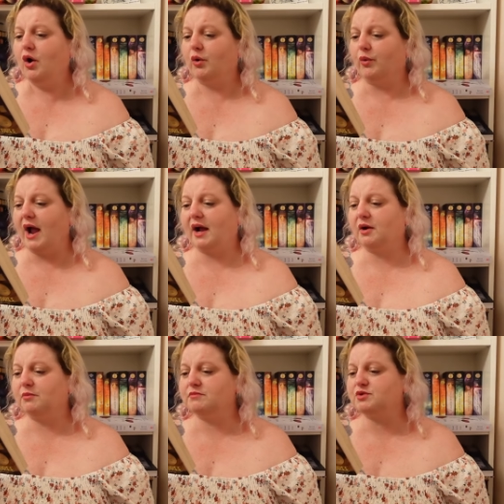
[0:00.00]

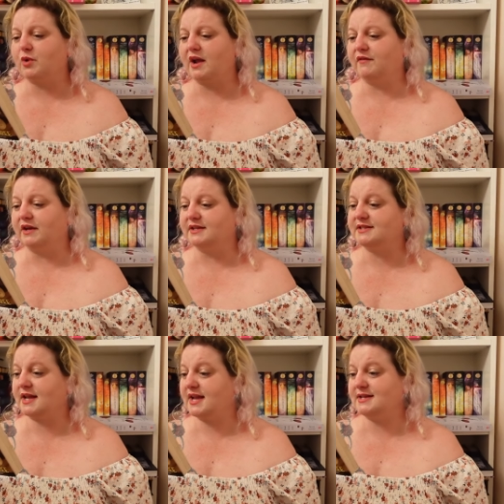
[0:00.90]
Rackham's
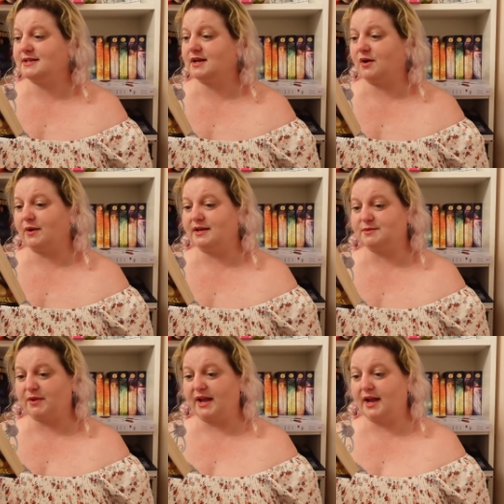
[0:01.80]
Ravens isn't going as
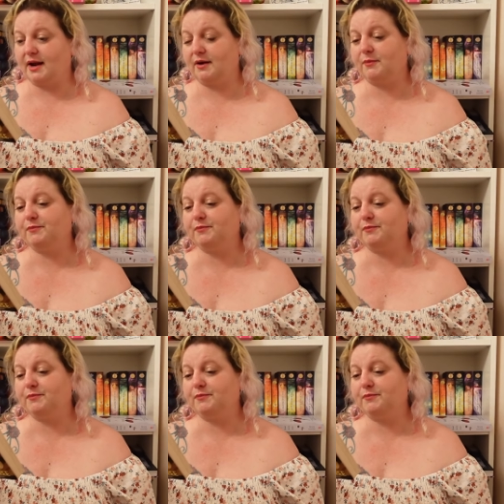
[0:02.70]
planned.